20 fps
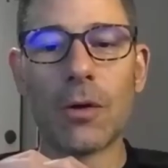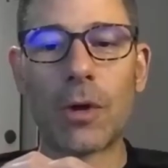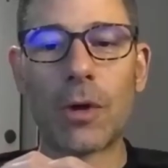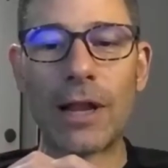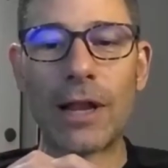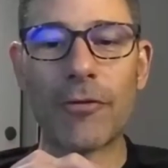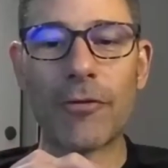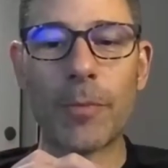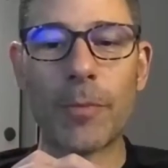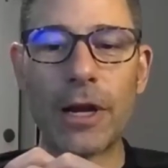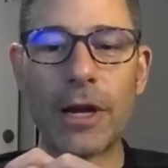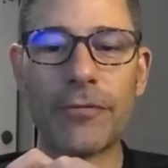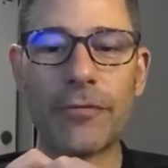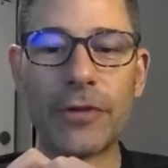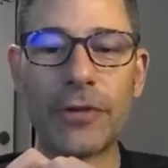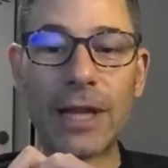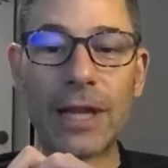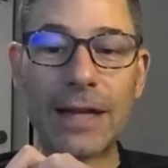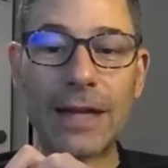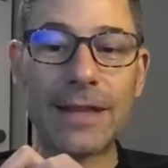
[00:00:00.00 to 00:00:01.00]
Well, everybody, if
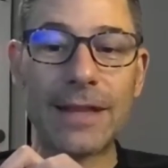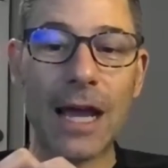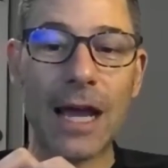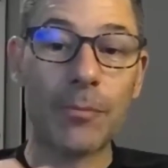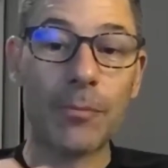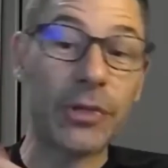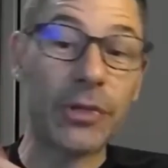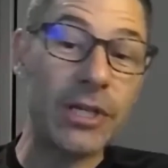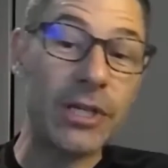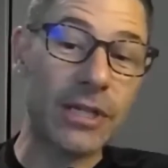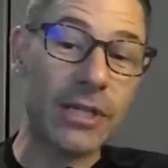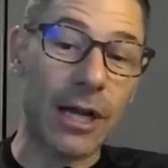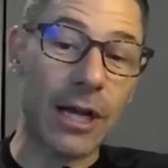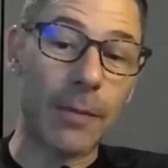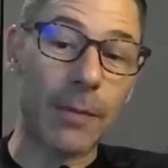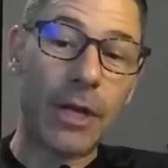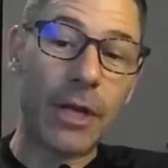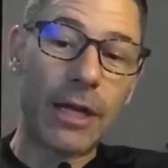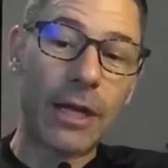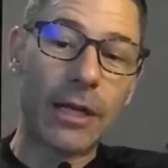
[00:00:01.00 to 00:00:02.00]
you like that, please
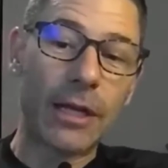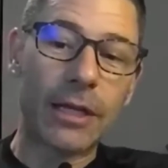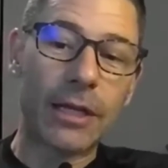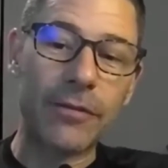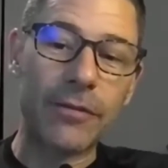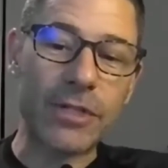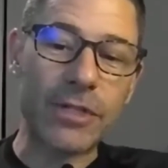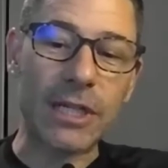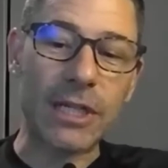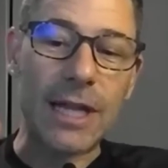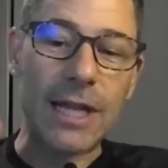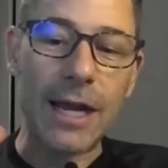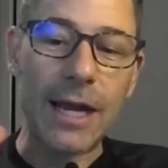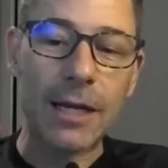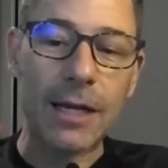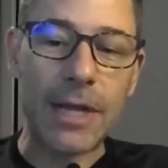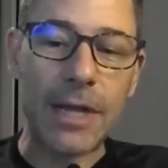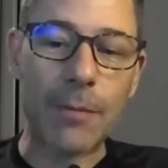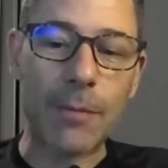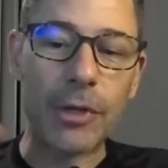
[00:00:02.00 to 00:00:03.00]
give us a
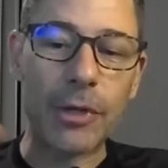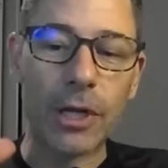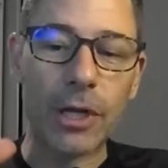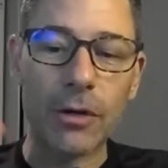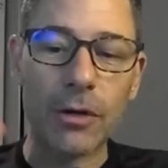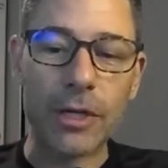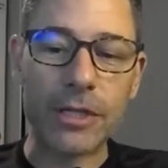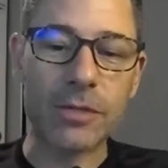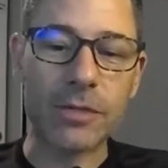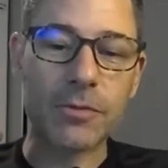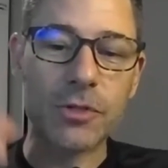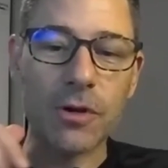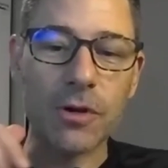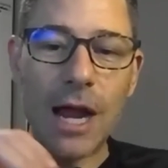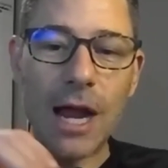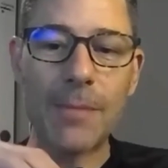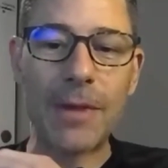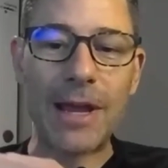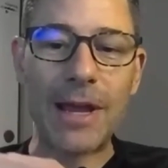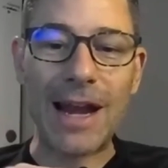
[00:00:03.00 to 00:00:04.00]
like down below, a
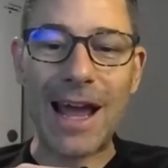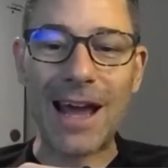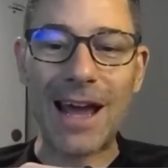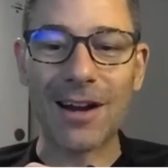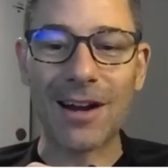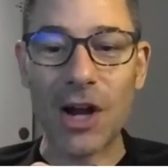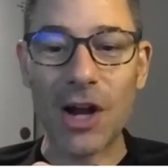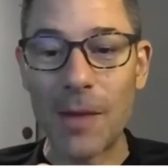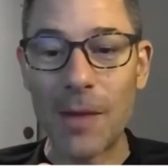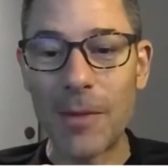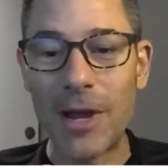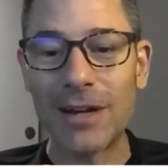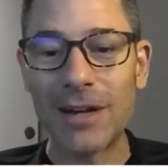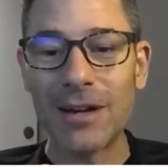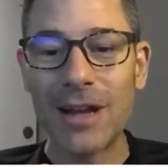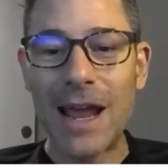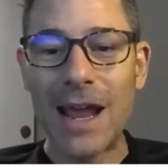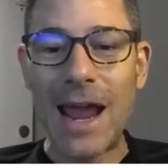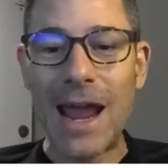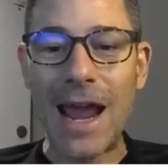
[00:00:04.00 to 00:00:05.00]
subscribe, and add a comment.
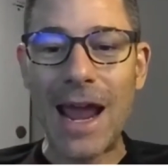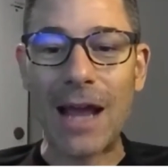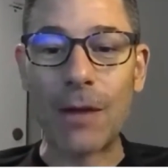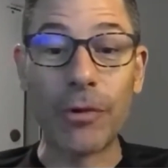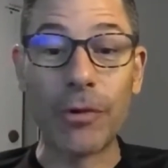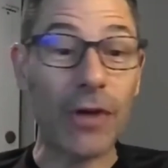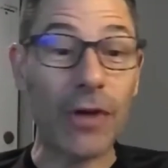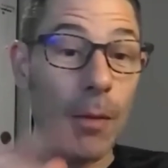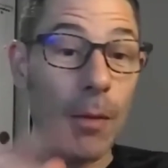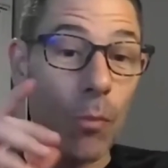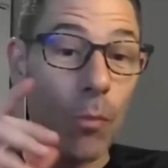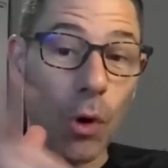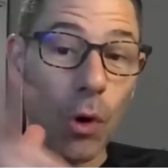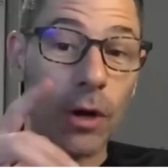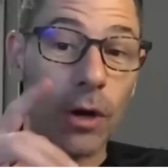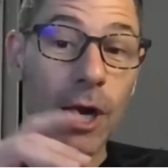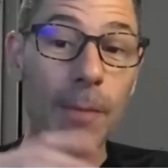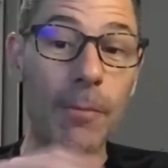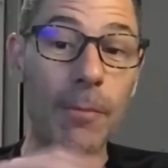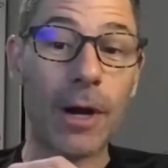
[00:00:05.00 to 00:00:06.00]
And we've got
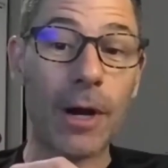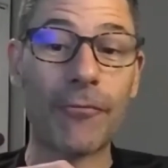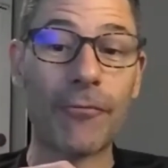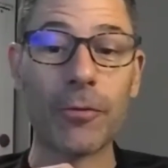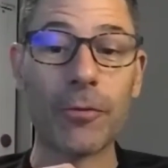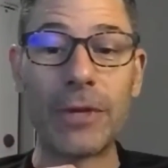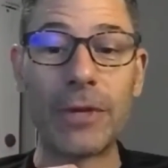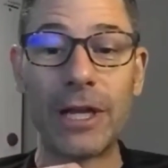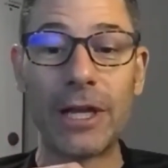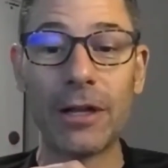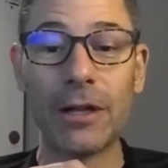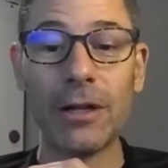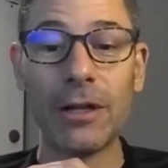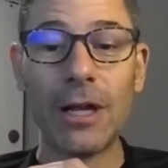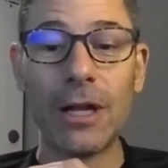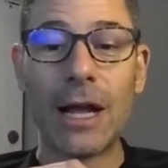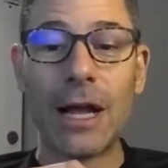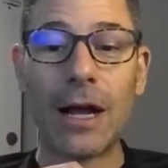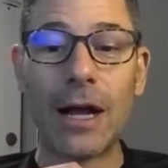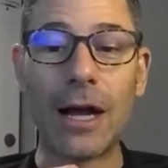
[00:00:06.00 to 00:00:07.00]
more coming up from Neil,
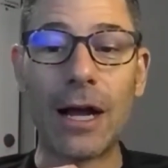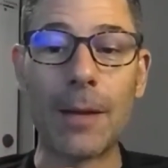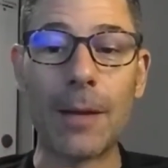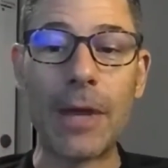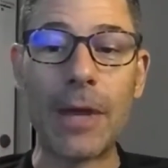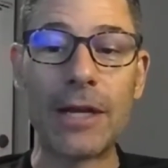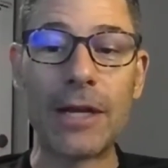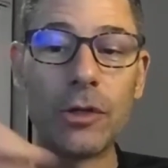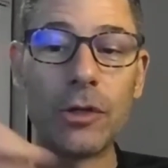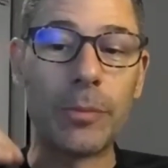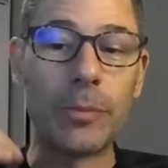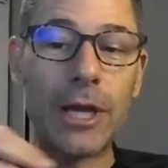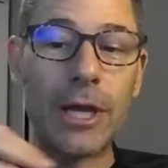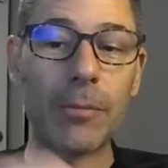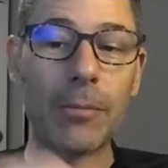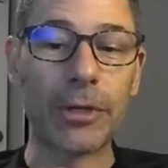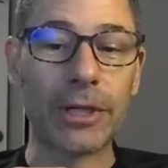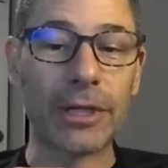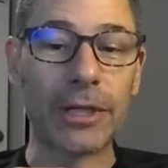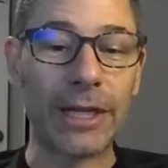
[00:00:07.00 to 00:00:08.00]
and you'll be
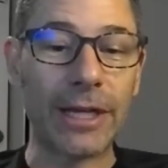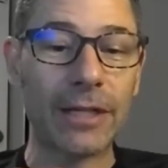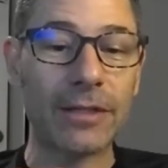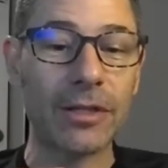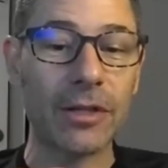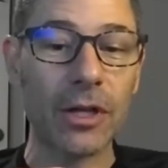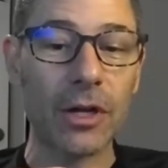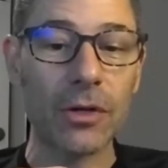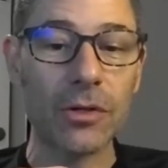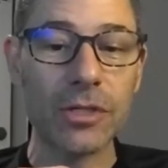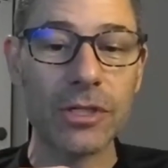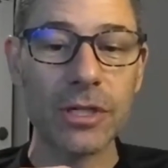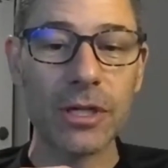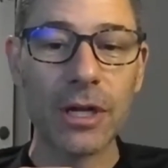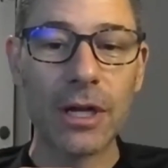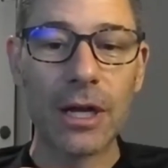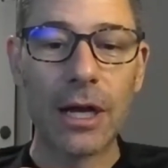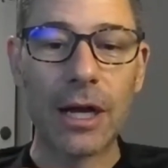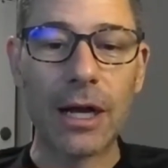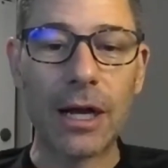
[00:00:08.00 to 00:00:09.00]
able to link to those
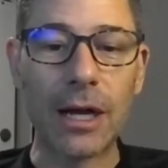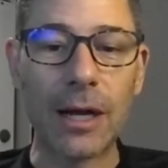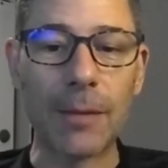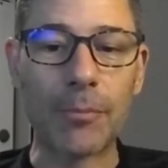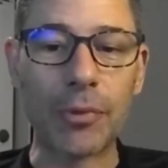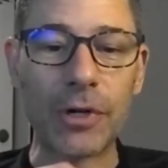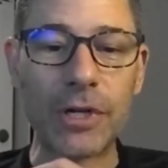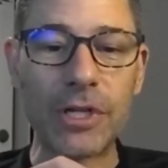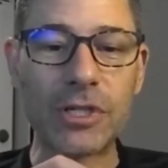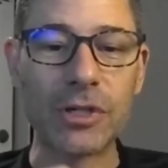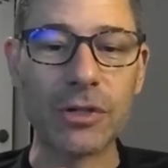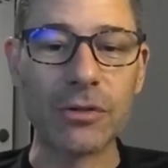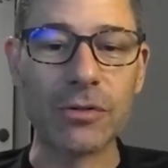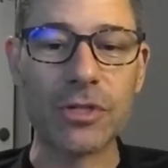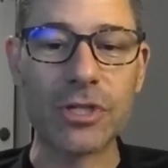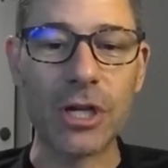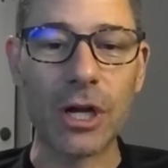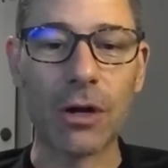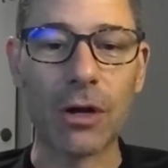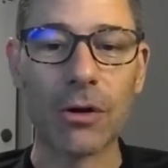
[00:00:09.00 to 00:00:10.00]
pretty soon.
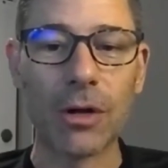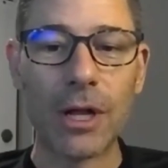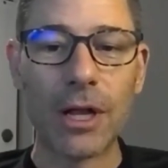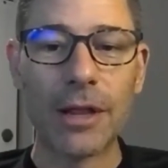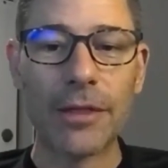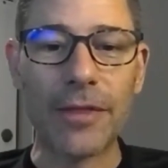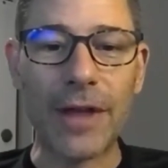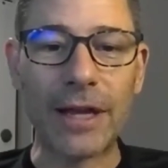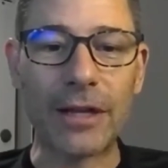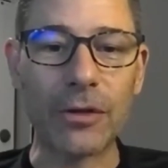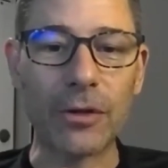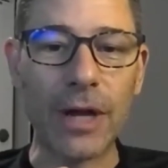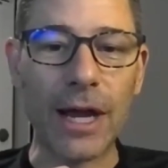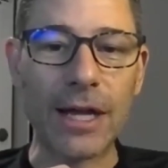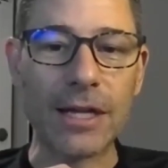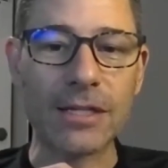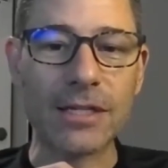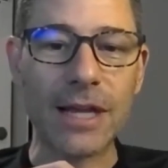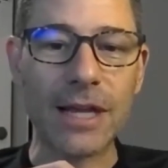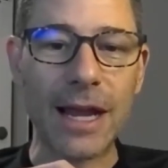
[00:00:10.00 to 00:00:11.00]
So thank you
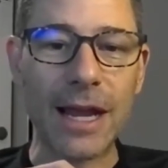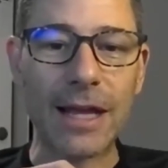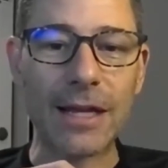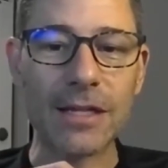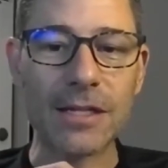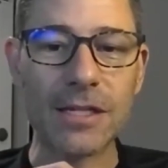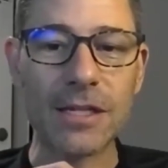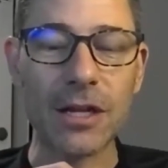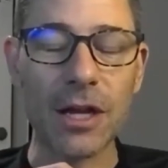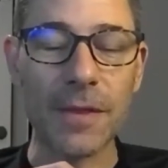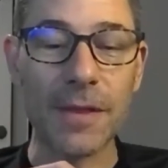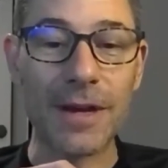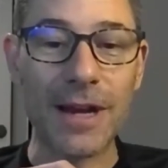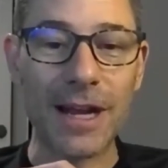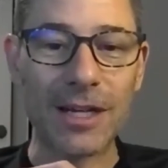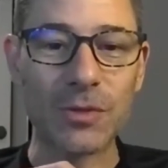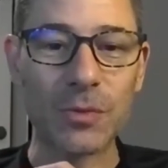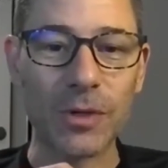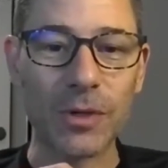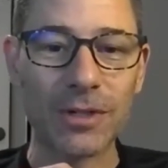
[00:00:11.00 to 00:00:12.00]
guys, and see you on the
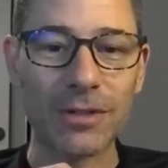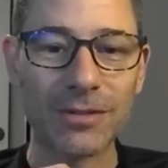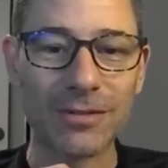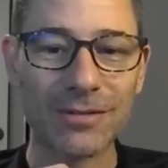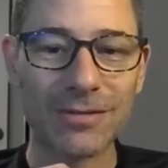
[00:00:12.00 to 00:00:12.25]
next one.